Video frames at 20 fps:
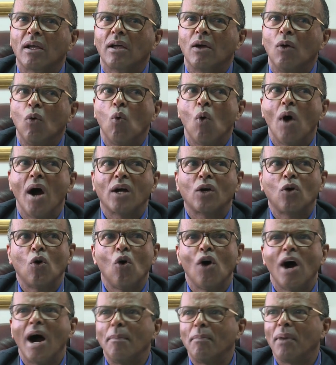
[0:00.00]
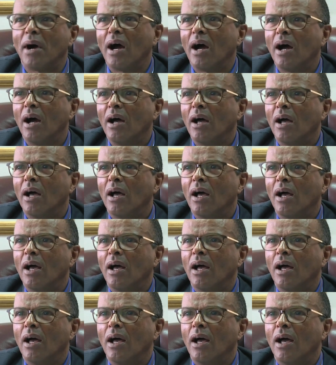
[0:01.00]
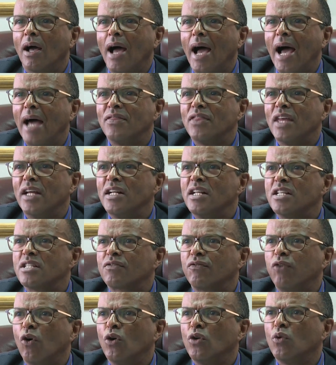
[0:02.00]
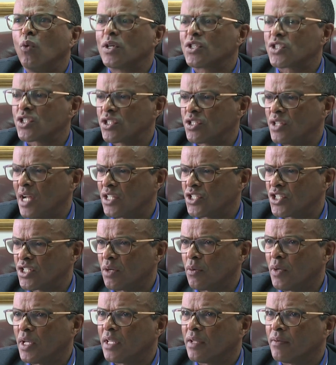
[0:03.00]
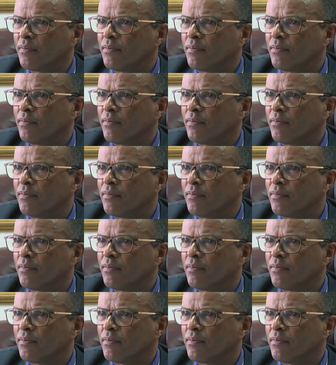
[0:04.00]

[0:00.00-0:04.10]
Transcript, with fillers: Wako Hapa. And then his phone was snatched away.